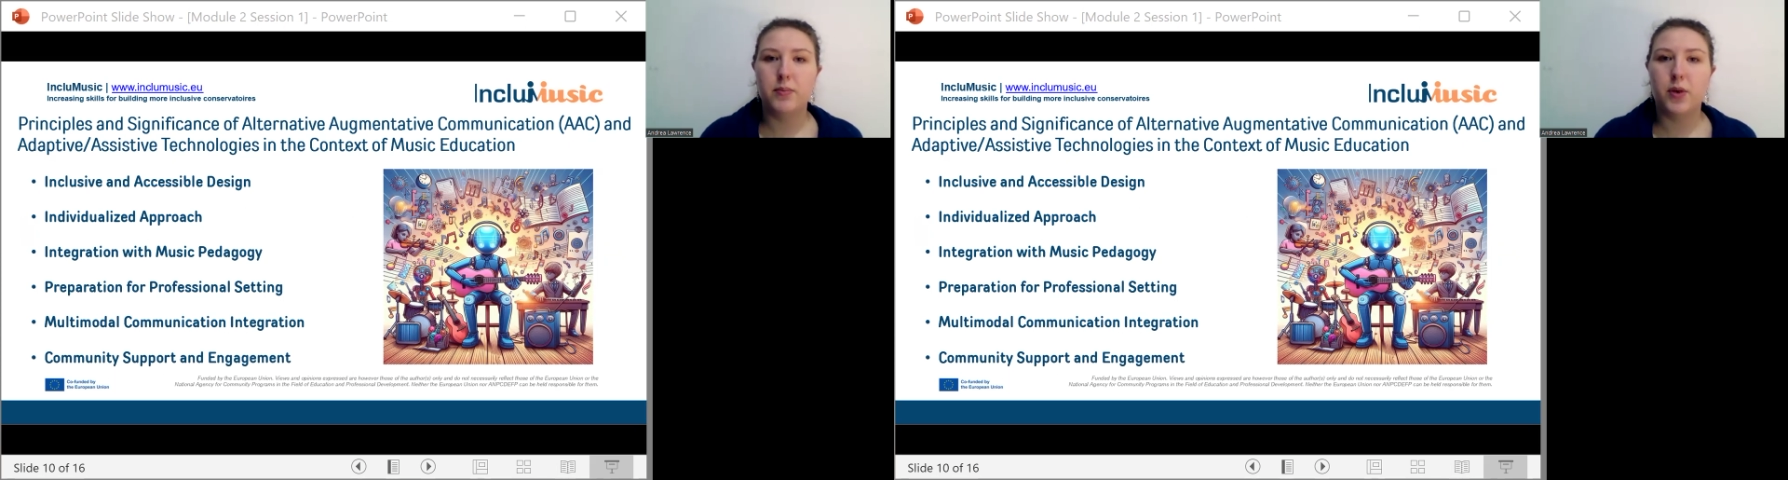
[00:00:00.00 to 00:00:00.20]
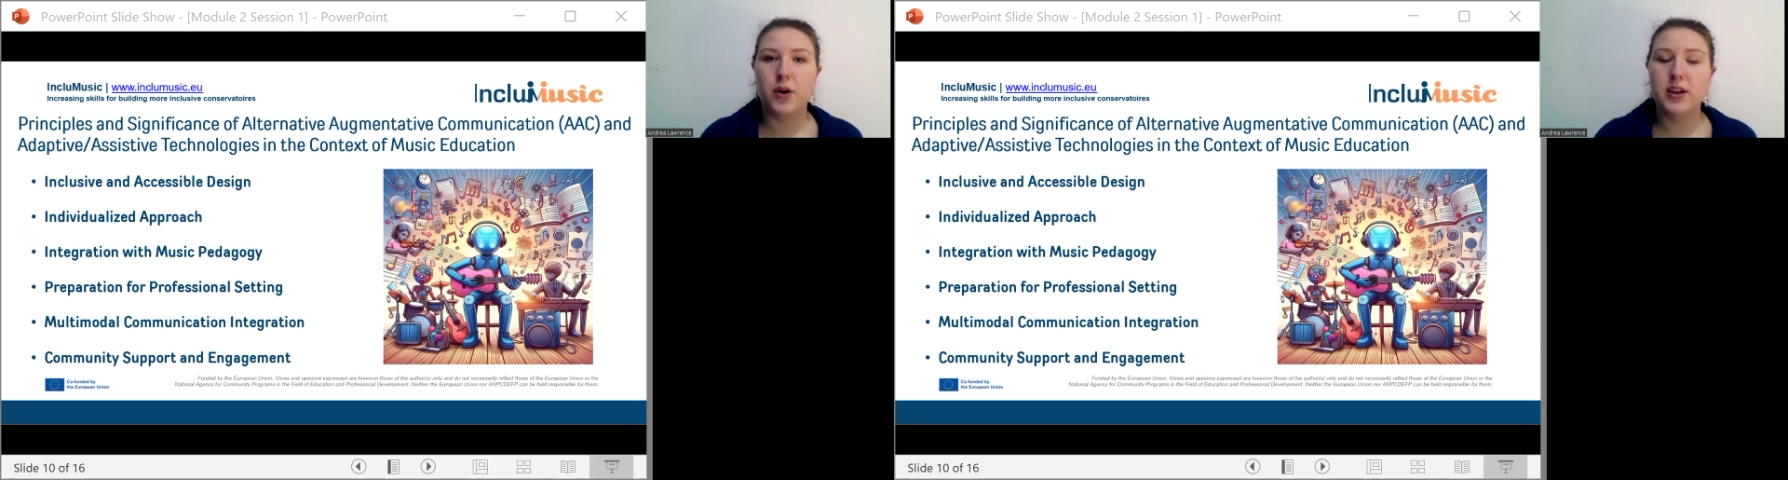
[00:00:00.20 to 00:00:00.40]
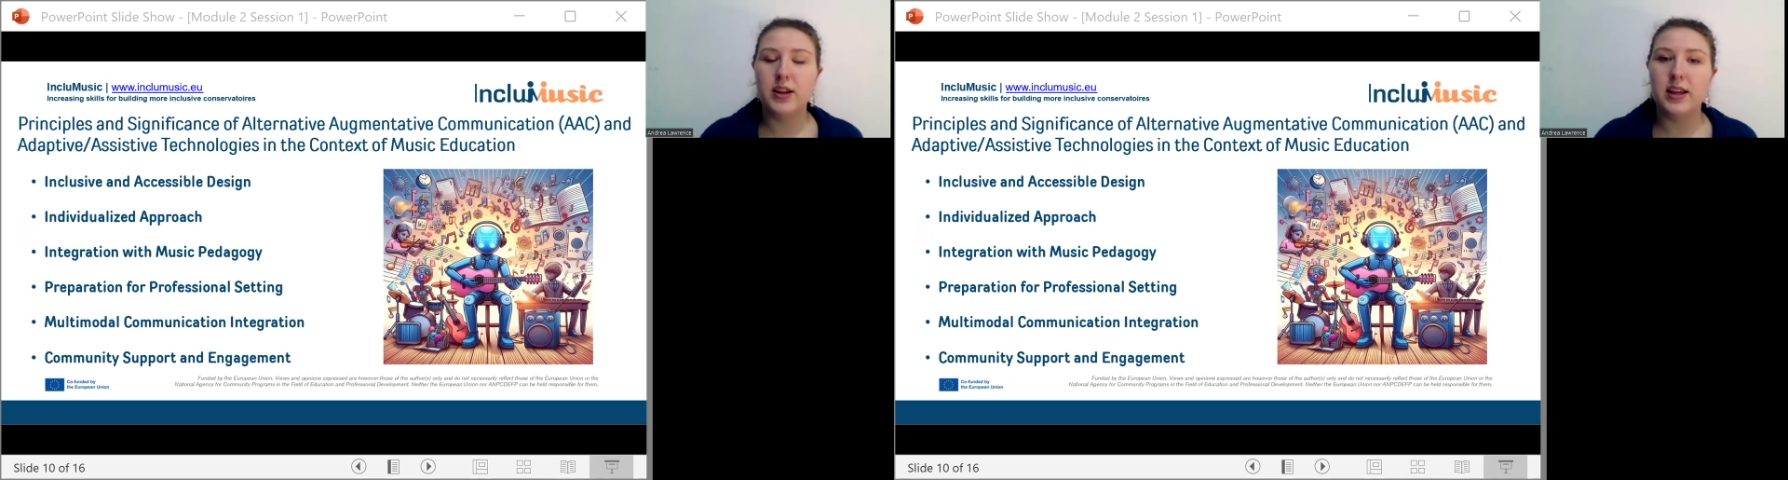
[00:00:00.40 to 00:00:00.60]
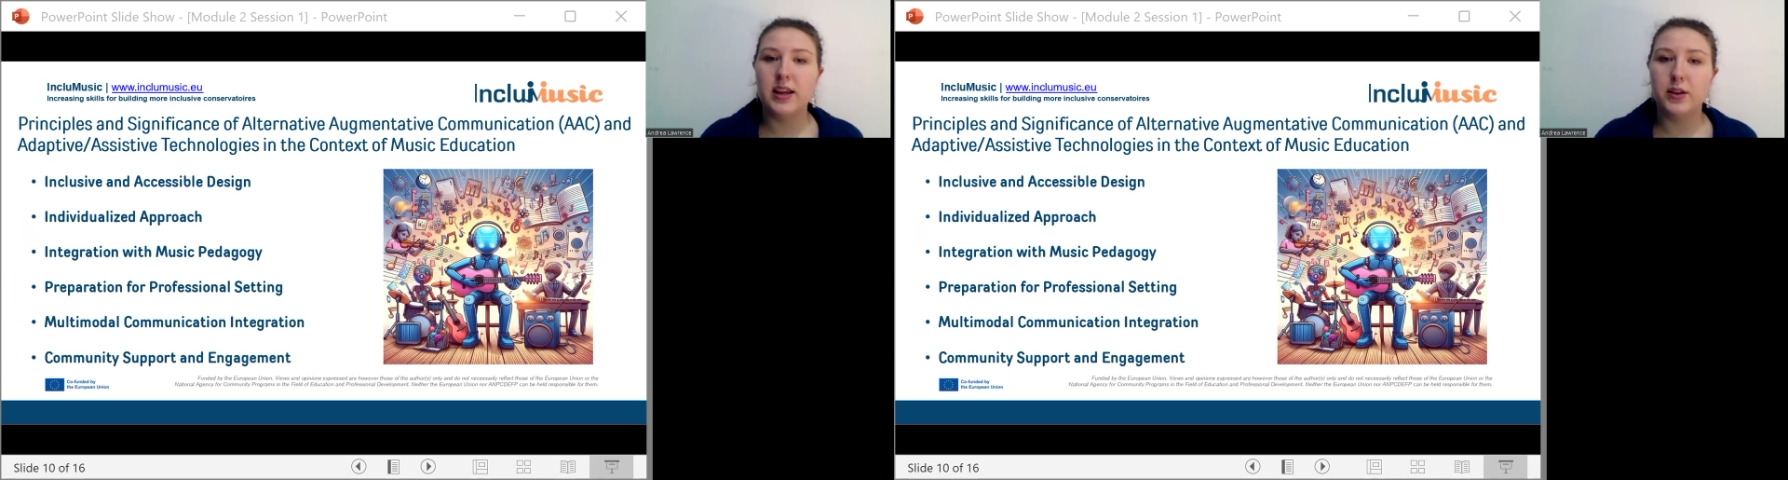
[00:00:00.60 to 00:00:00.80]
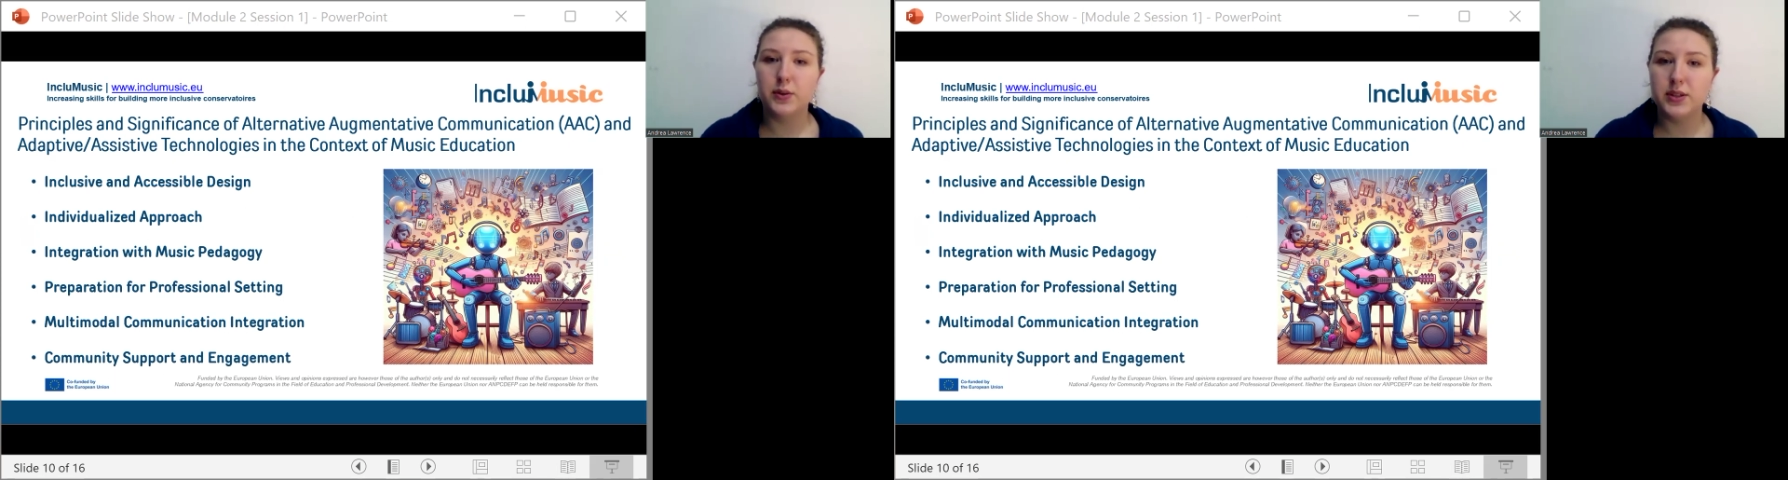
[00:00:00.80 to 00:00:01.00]
part in
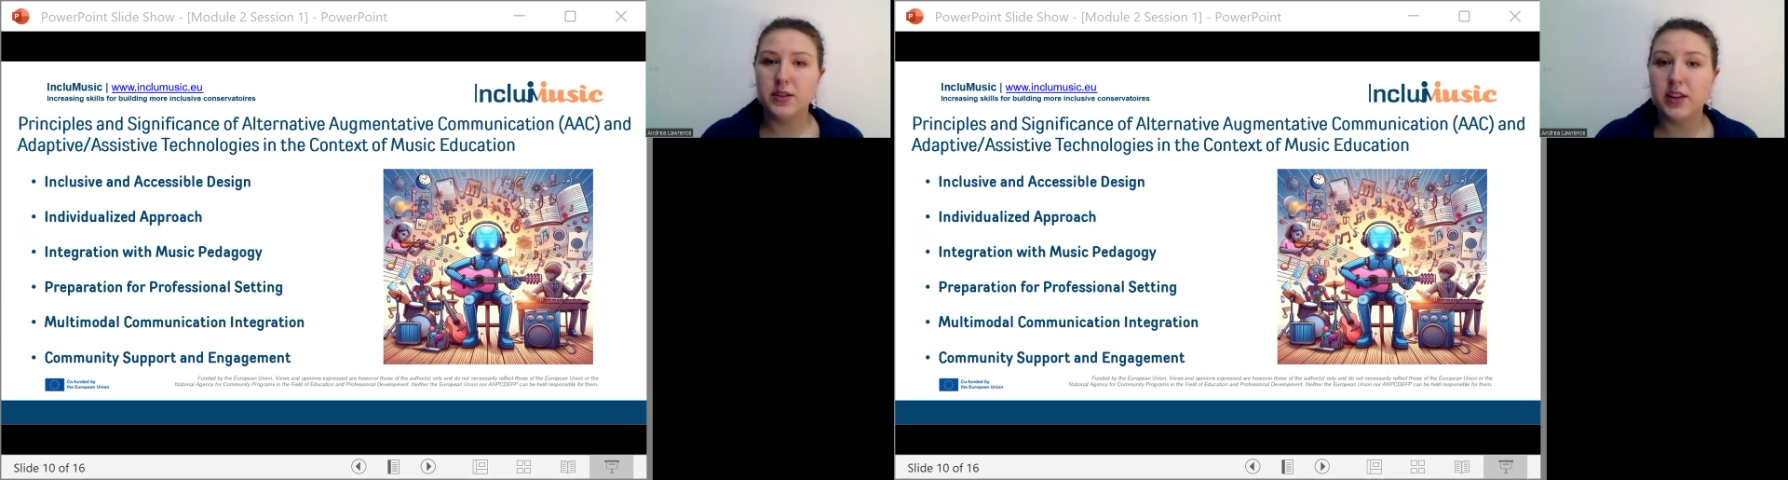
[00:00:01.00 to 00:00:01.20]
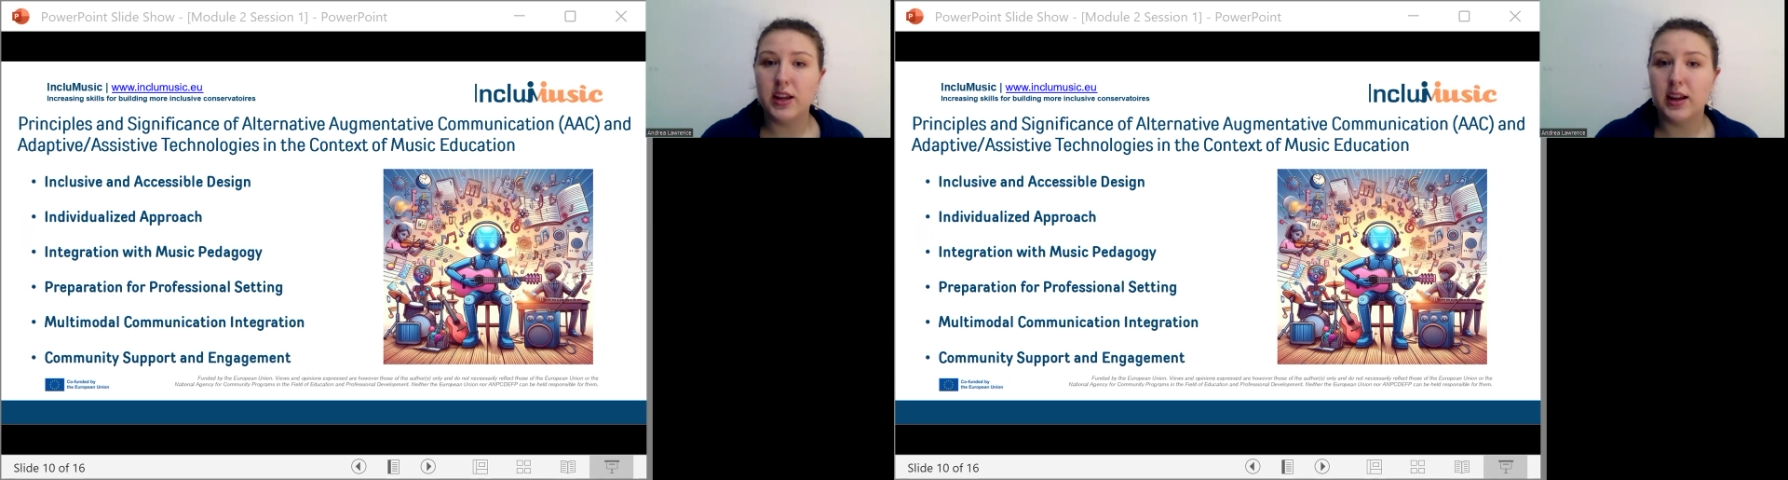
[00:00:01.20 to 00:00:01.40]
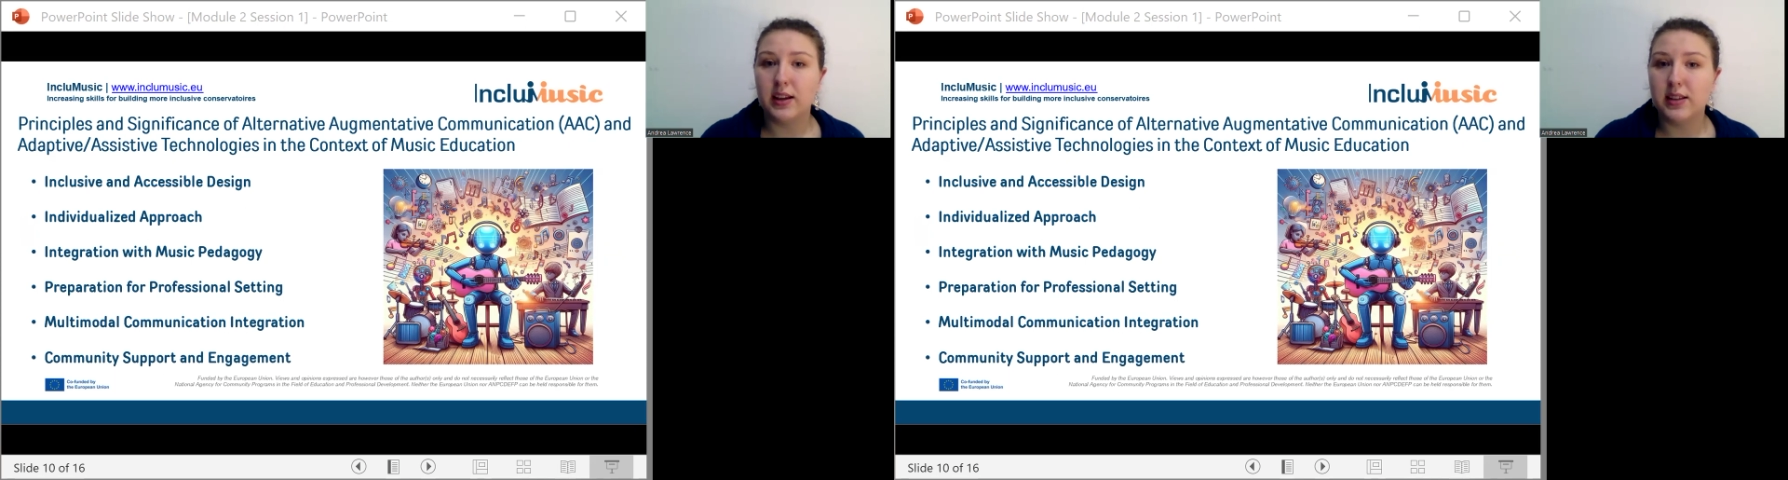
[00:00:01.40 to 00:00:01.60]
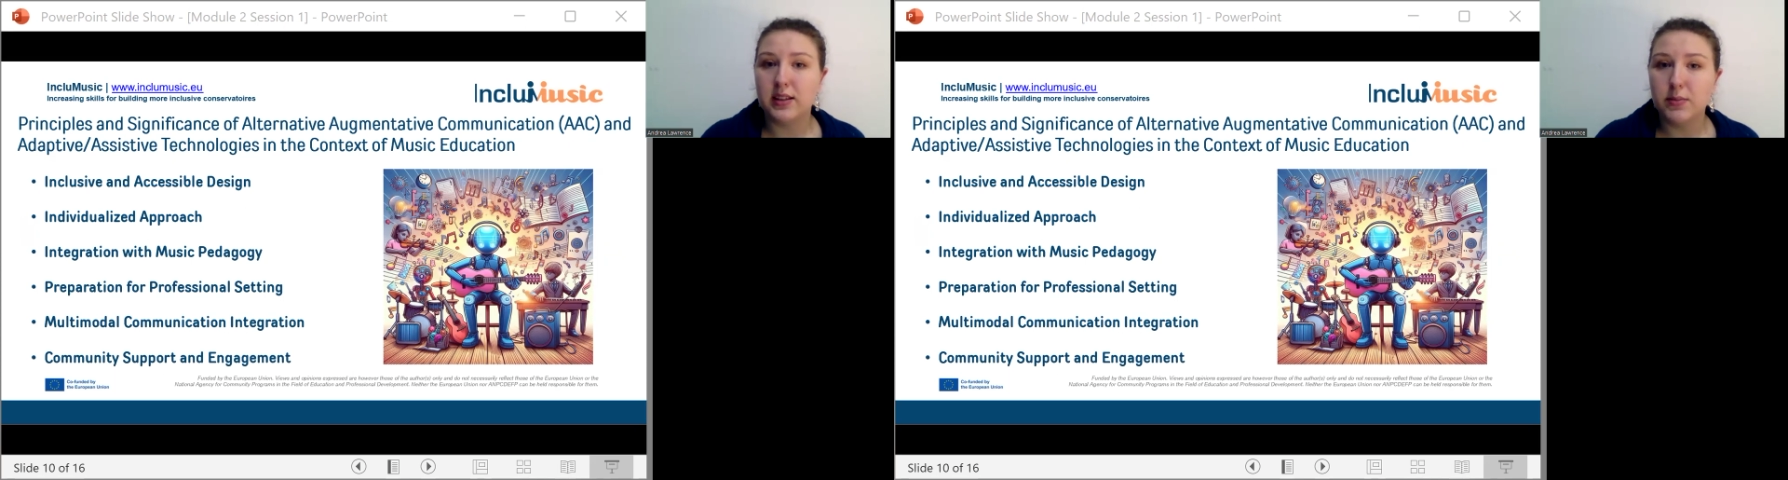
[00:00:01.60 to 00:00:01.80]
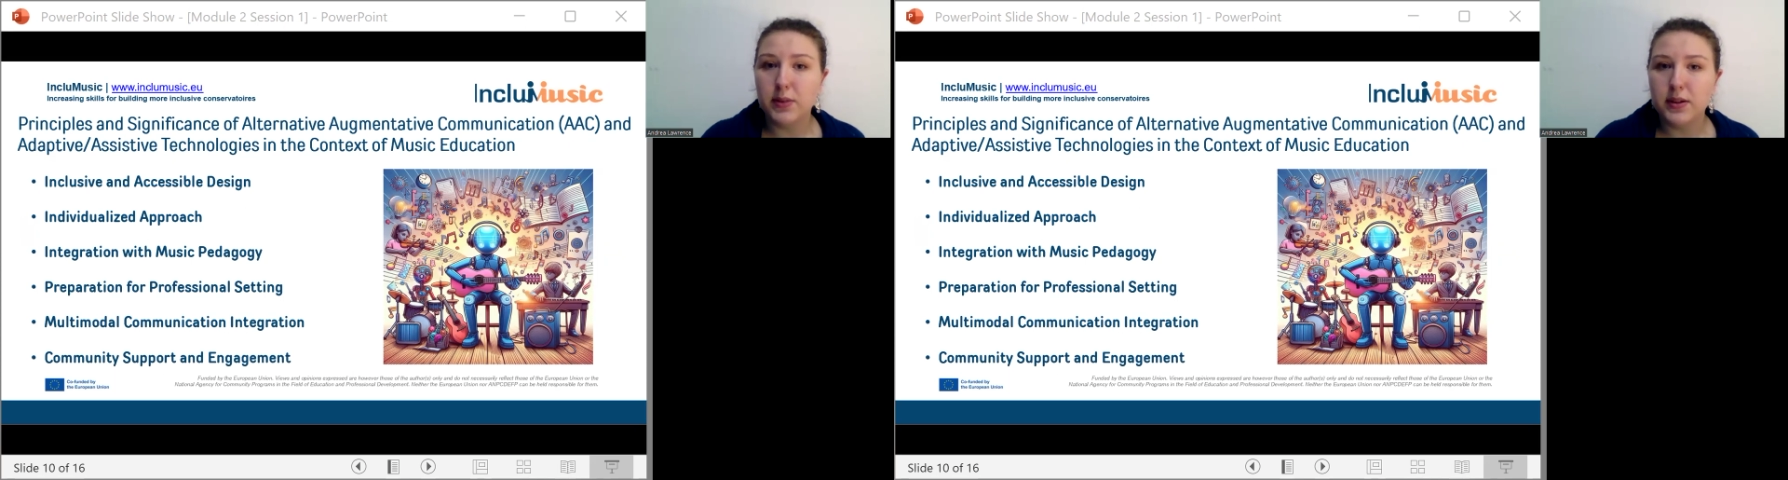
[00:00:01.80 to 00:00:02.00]
inclusivity and
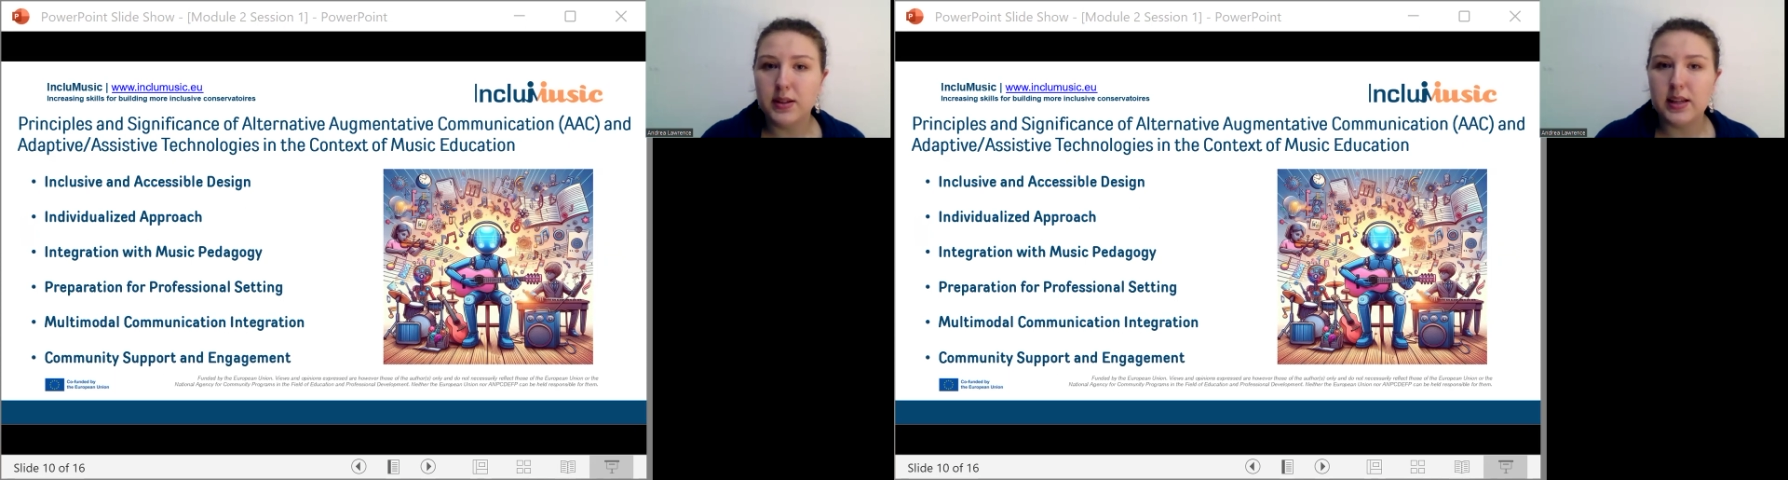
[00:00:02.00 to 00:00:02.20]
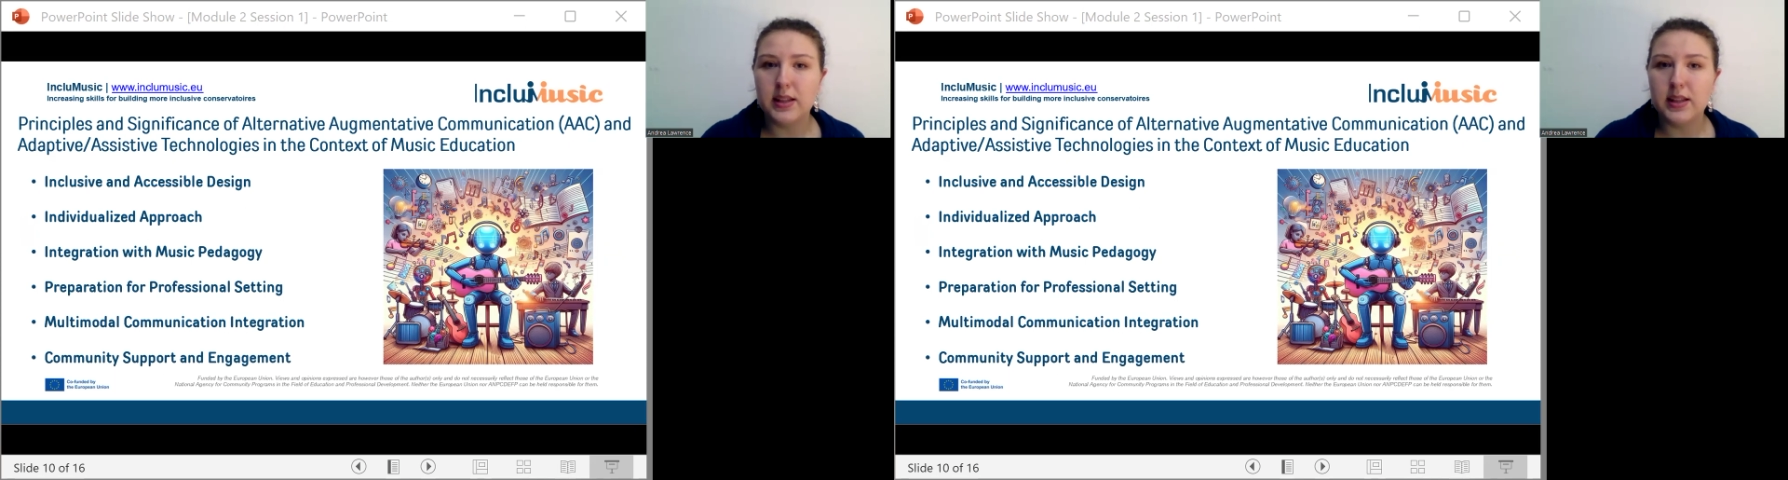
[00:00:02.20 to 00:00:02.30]
accessibility